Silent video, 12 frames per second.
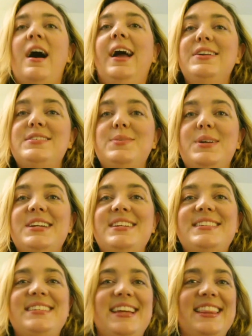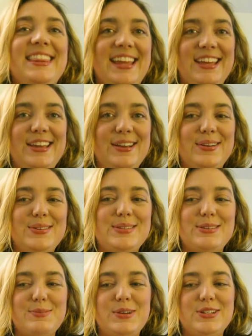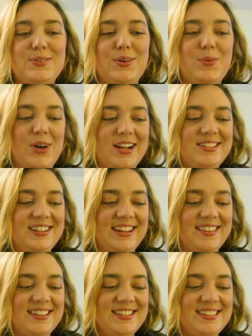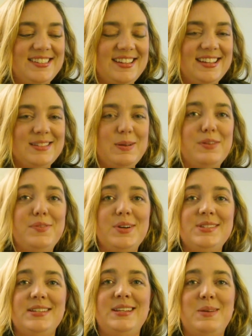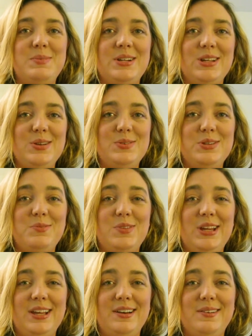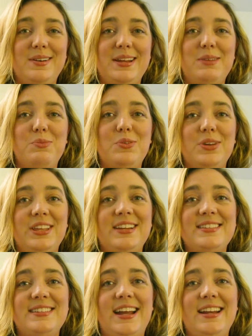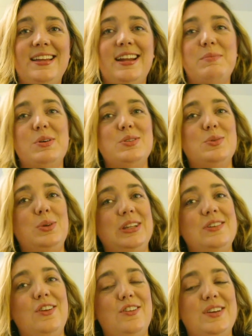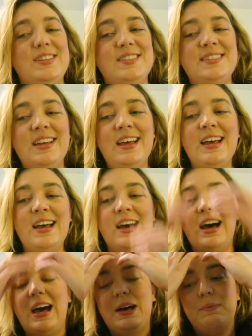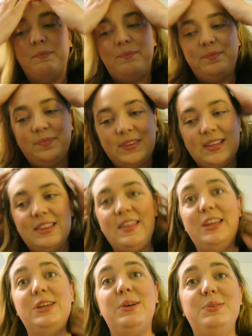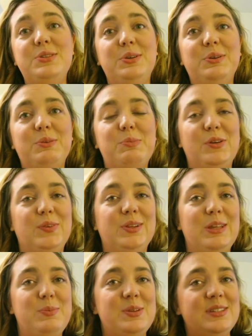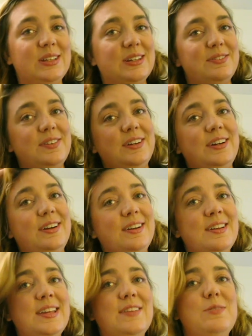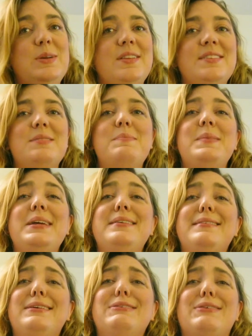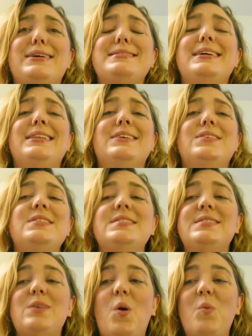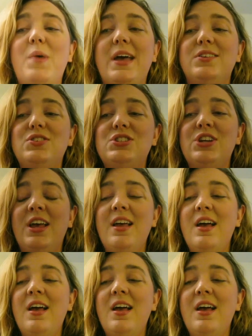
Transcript: I just wanted to say thank you so much for watching this. It's my first attempt at a YouTube video and I'm really excited. I'm also really nervous. Um, thank you to Perfectly Priscilla for giving me this amazing dress. I love it so much.